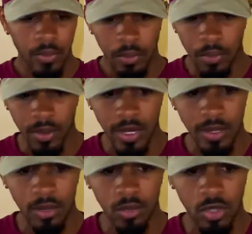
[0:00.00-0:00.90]
But they
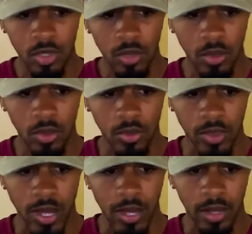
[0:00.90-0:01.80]
don't show those
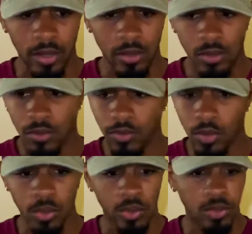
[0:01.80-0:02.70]
guys
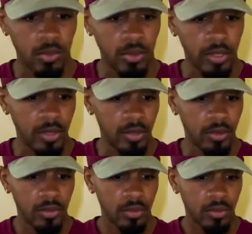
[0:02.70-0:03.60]
for whatever
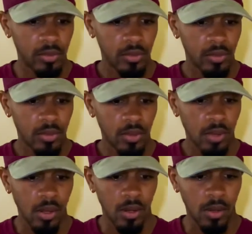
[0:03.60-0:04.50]
reason
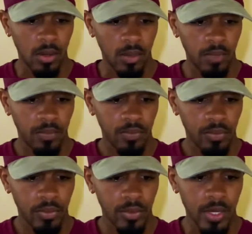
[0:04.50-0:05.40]

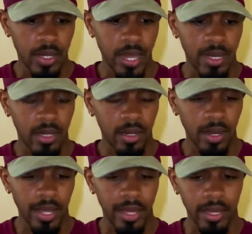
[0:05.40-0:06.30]
in that
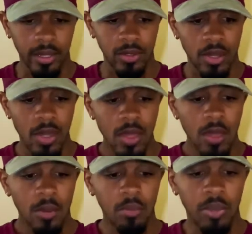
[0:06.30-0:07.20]
class.
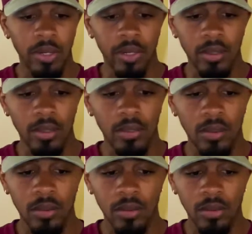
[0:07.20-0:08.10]
But
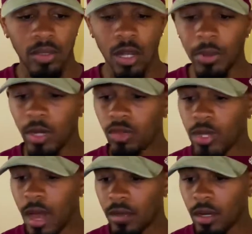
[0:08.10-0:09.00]
some of those
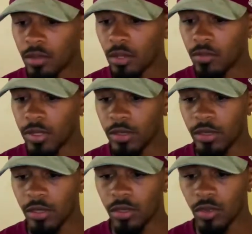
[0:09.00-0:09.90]
guys also
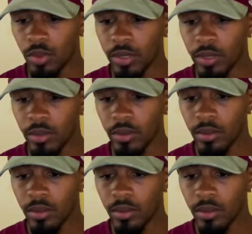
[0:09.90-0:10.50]
visited as well.